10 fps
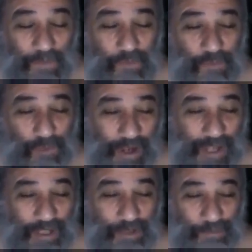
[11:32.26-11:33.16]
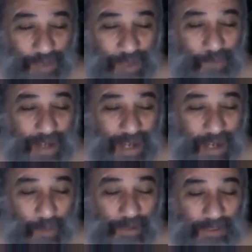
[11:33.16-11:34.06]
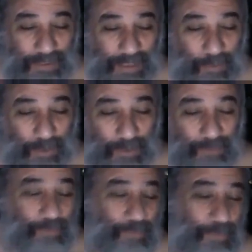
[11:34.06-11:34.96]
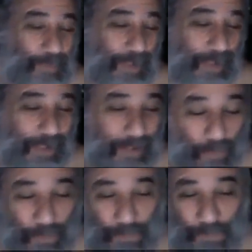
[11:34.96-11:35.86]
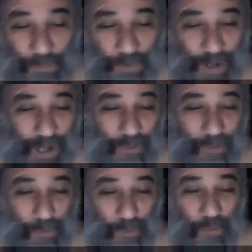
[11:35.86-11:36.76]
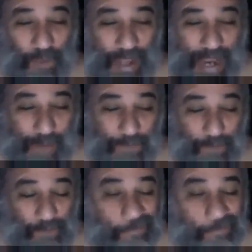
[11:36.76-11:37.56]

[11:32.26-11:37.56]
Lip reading: tried to rape Ayanna Pressley would find her more than a handful.